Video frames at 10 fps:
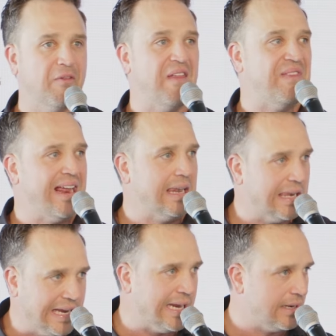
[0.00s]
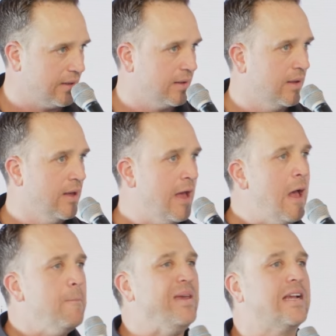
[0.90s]
that they lead
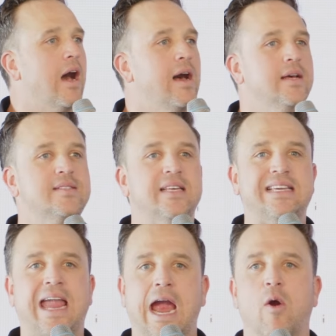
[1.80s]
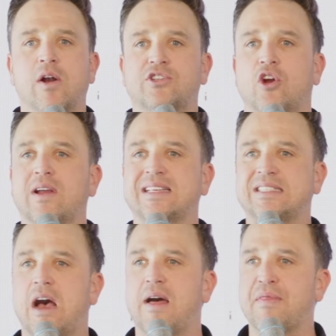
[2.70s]
because the character is
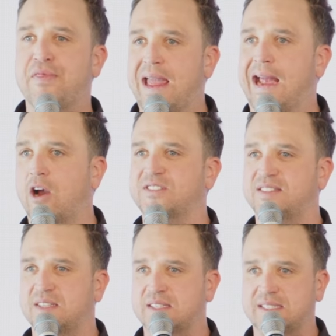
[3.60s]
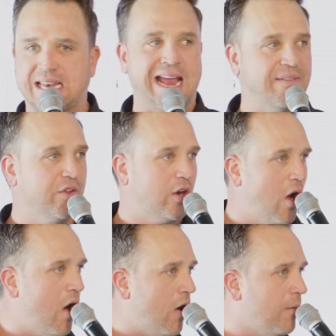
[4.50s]
not there to sustain the
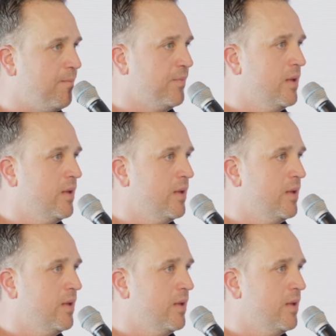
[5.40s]
call.